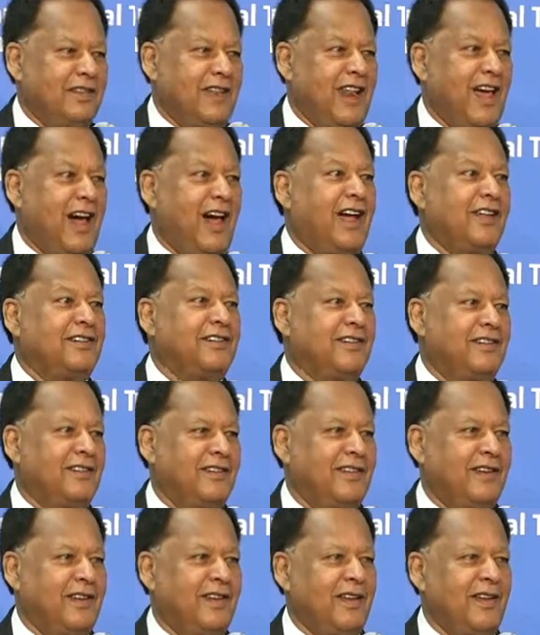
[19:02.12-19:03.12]
the large
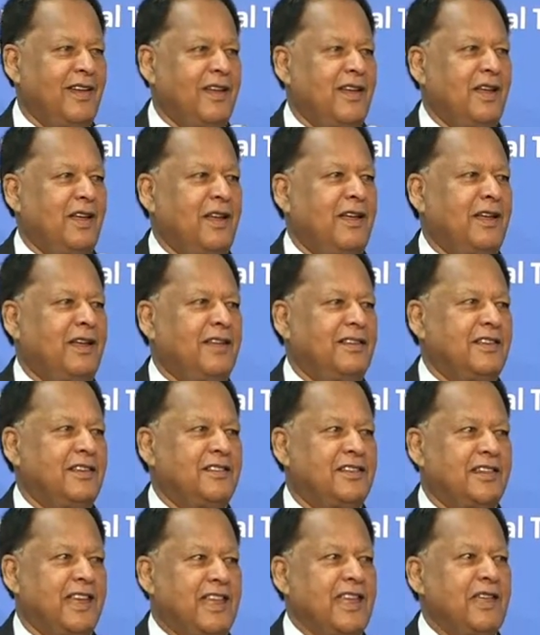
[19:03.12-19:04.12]

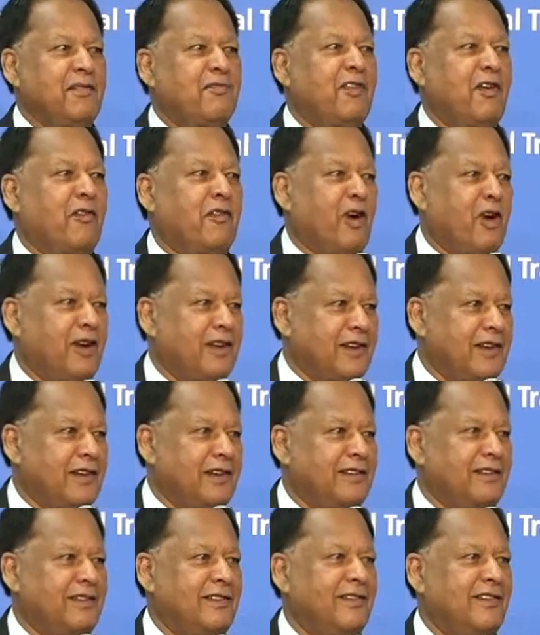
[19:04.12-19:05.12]
scheme for
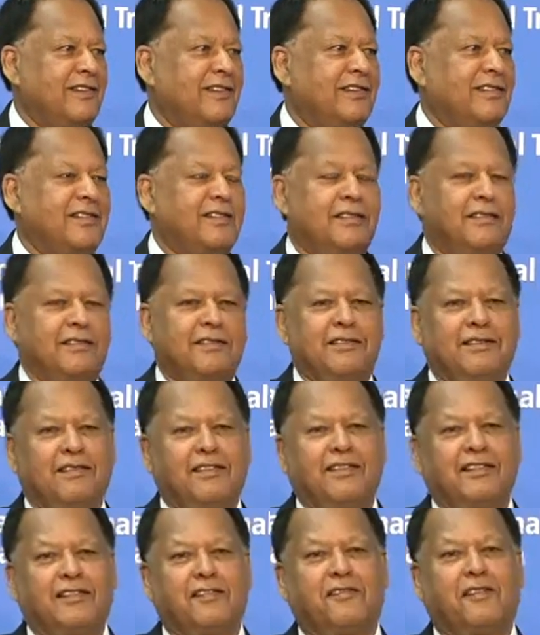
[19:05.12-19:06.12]
water
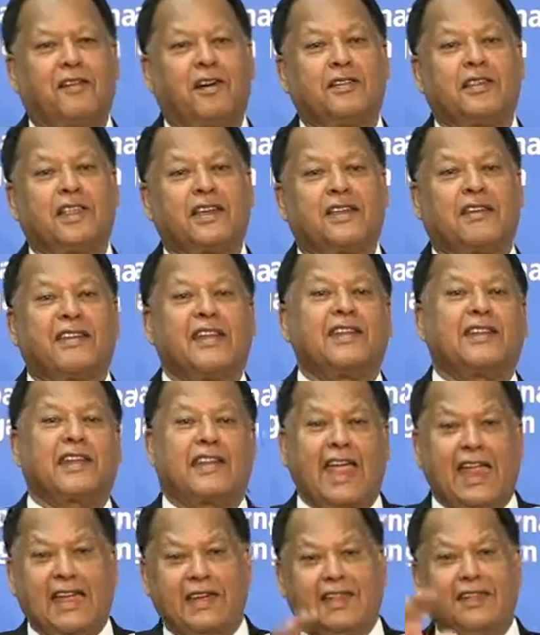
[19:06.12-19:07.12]
for the
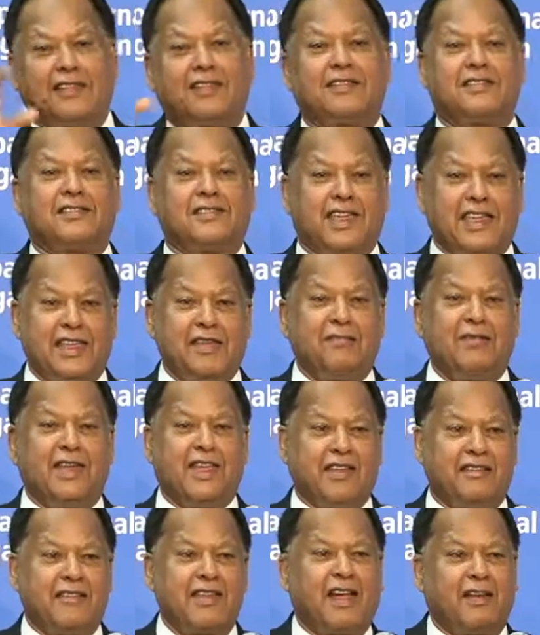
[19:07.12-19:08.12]
greater Kandy scheme
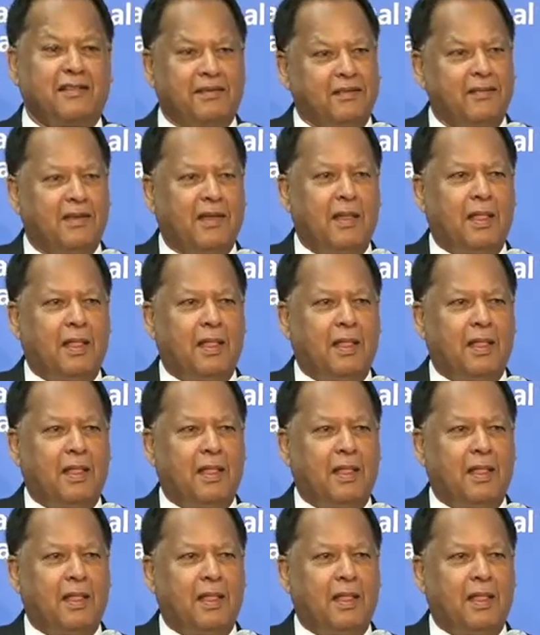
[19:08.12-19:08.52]
area.